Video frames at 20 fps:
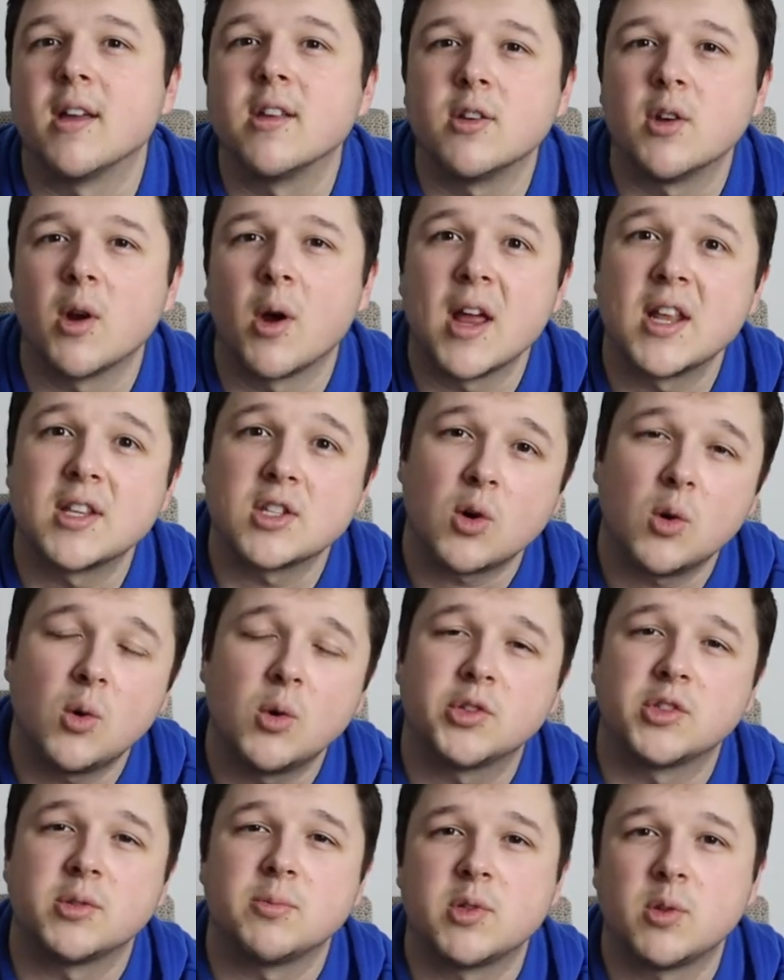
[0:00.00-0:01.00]
You know, it's
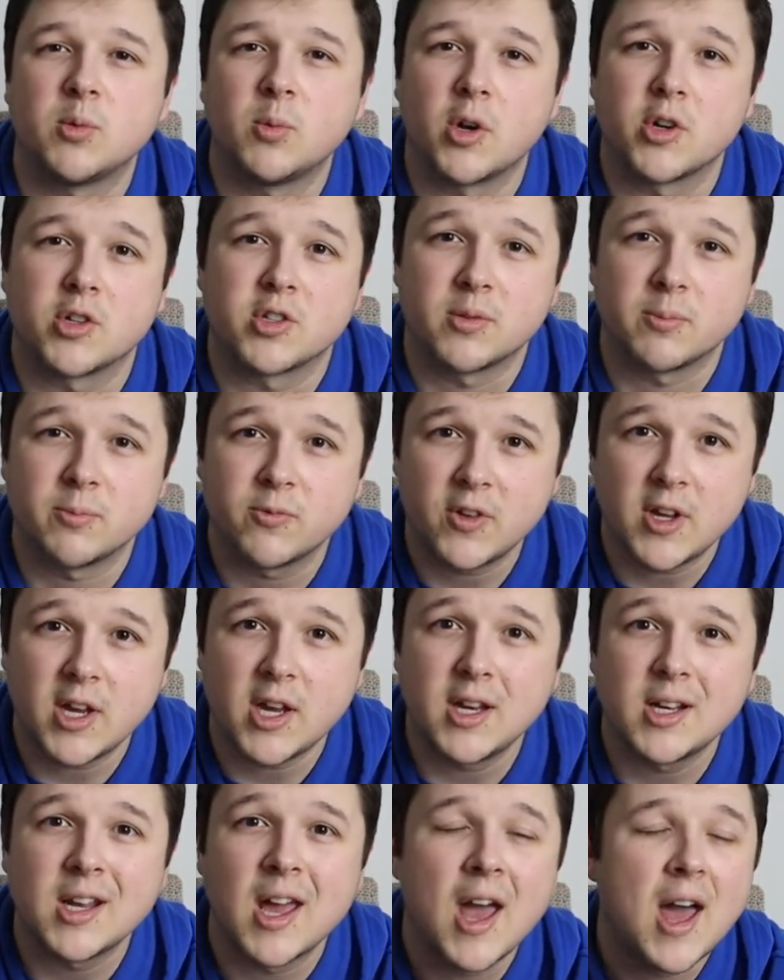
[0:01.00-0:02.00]
awesome to watch them
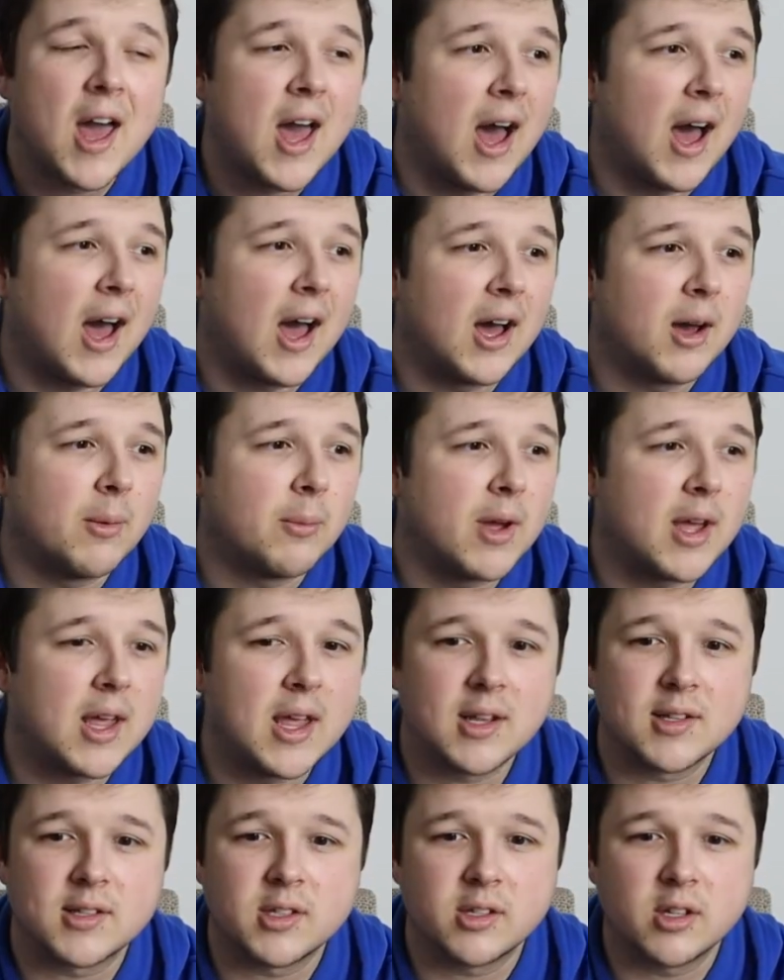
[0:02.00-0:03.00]
feed.
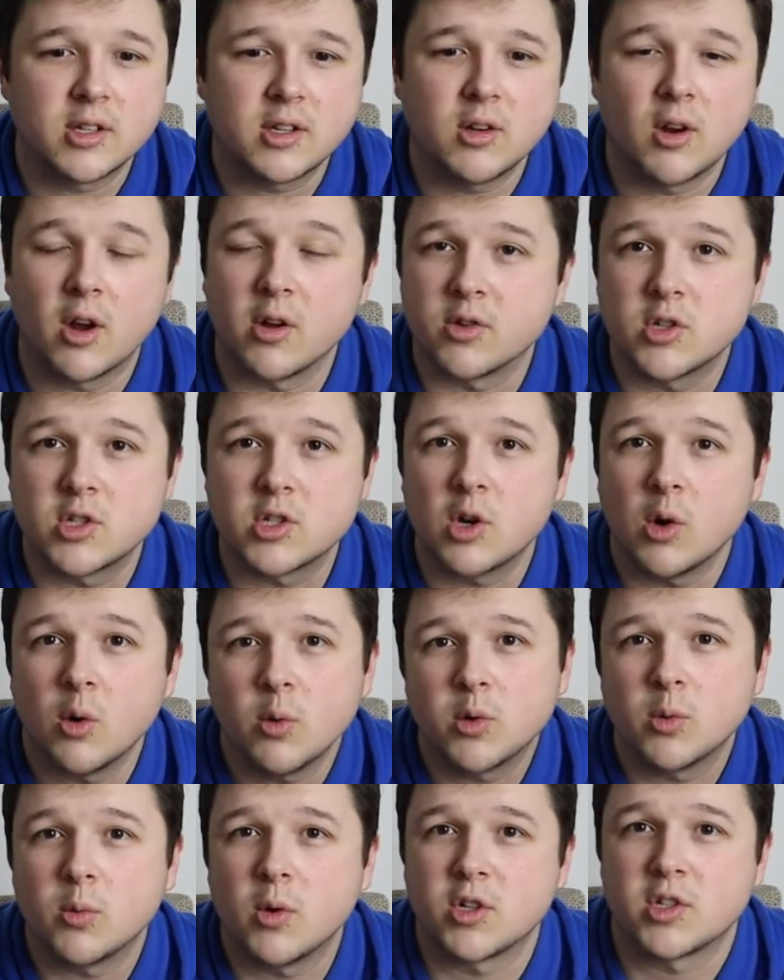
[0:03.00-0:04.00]
It's, you know, just cool
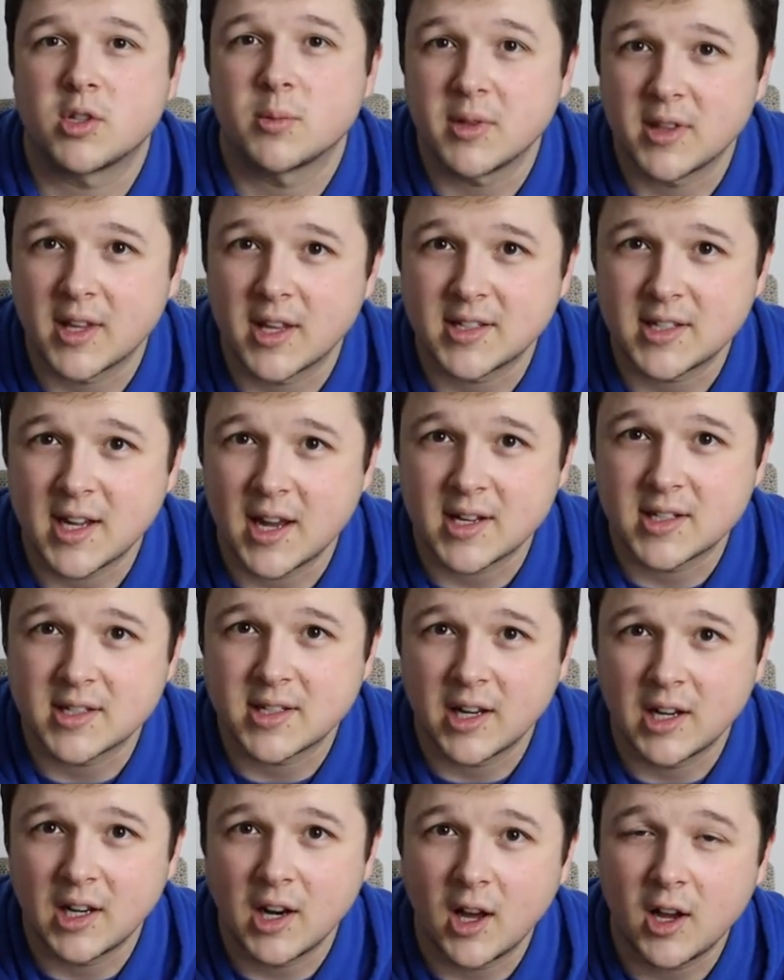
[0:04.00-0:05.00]
to watch them in their
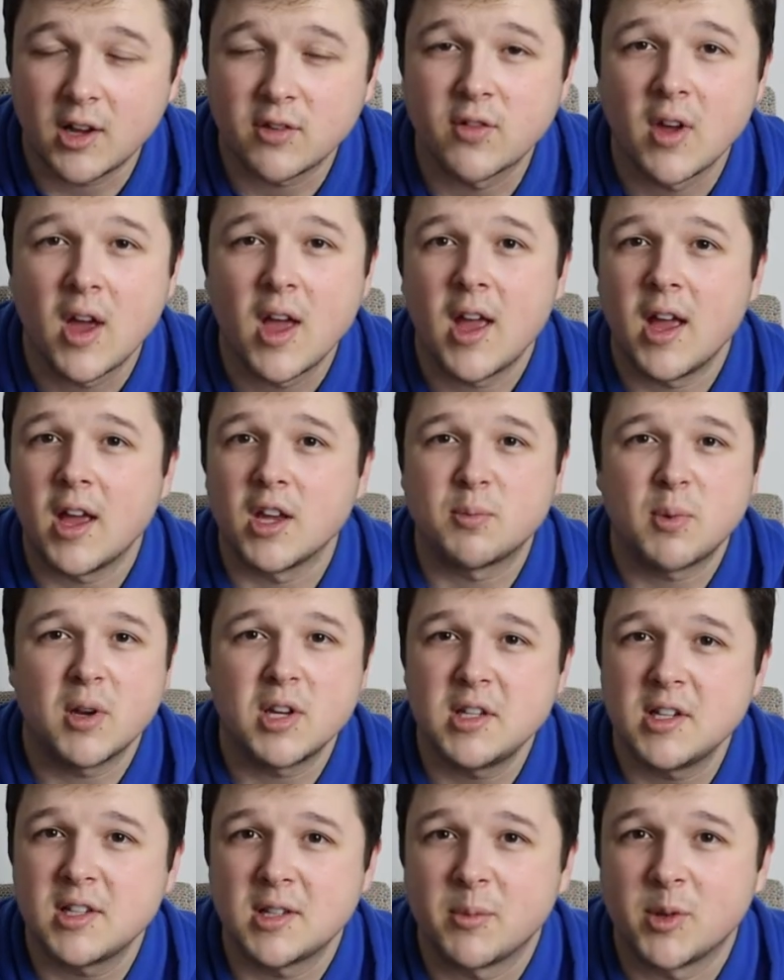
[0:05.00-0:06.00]
day-to-day life,
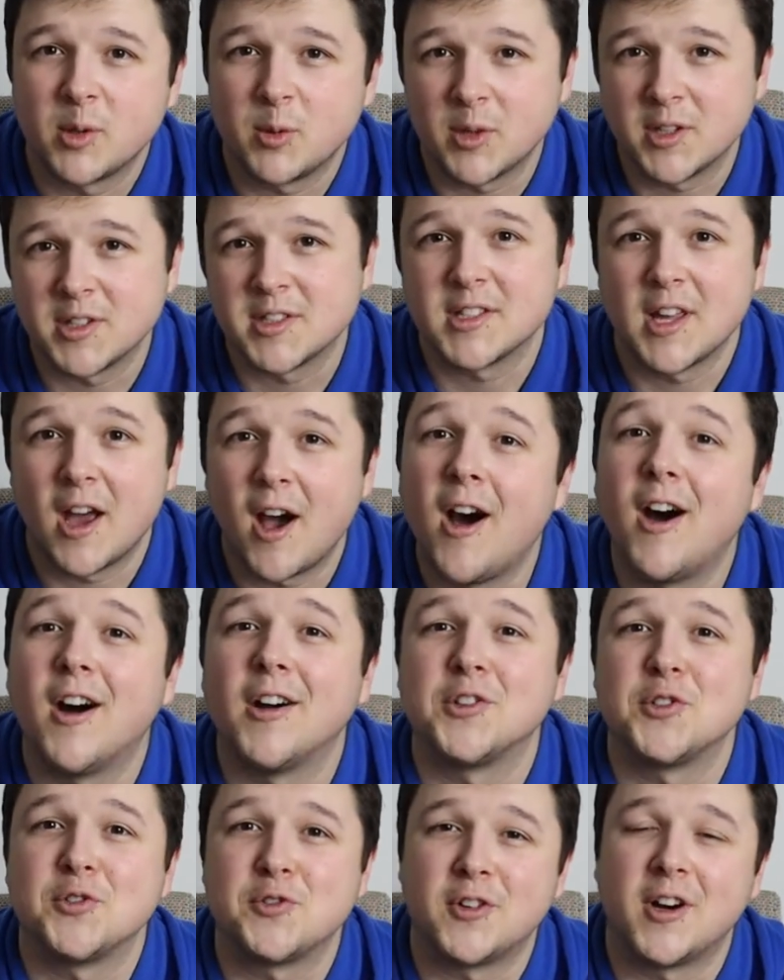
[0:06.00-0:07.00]
especially some of the ones that are
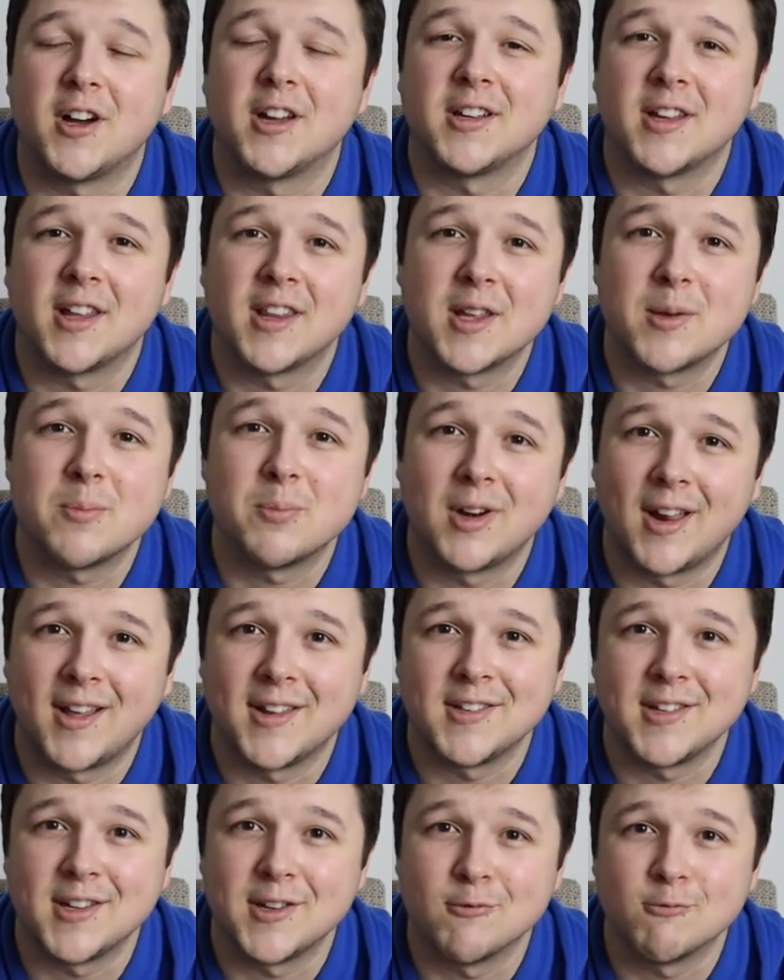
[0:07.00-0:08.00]
hard to find and they
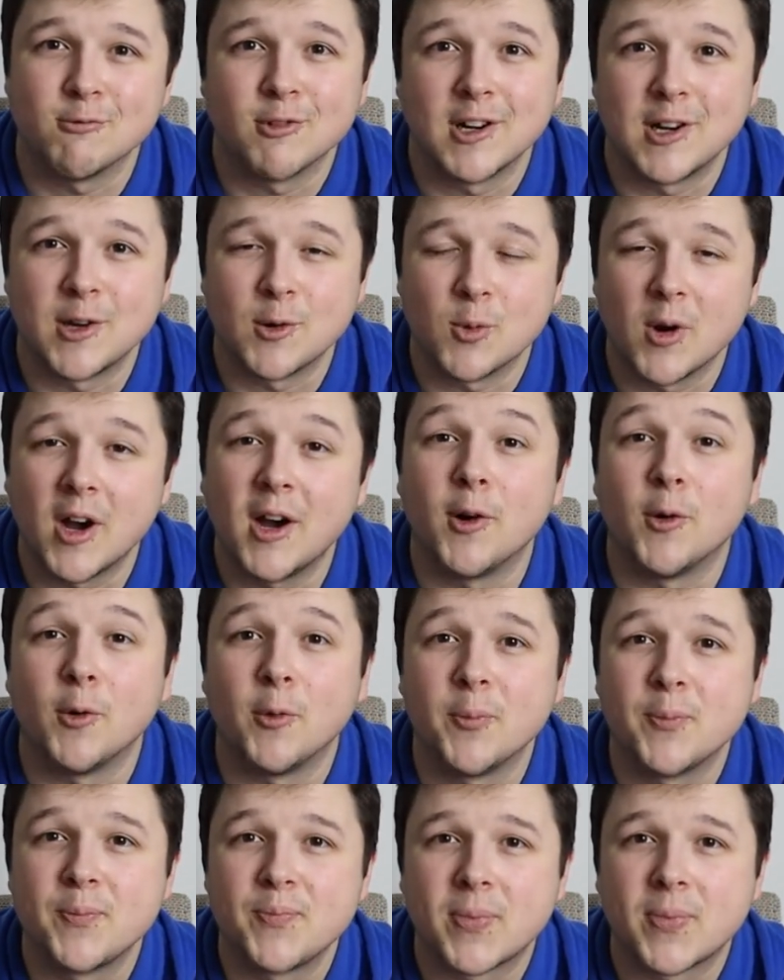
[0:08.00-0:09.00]
blend in really well.